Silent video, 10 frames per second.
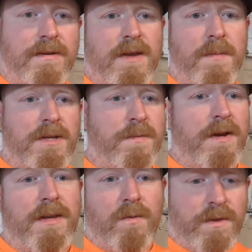is I'm
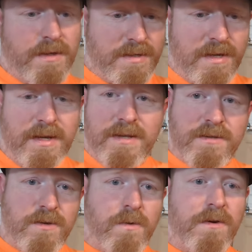expecting when this thing hits
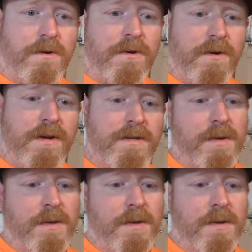200 degrees,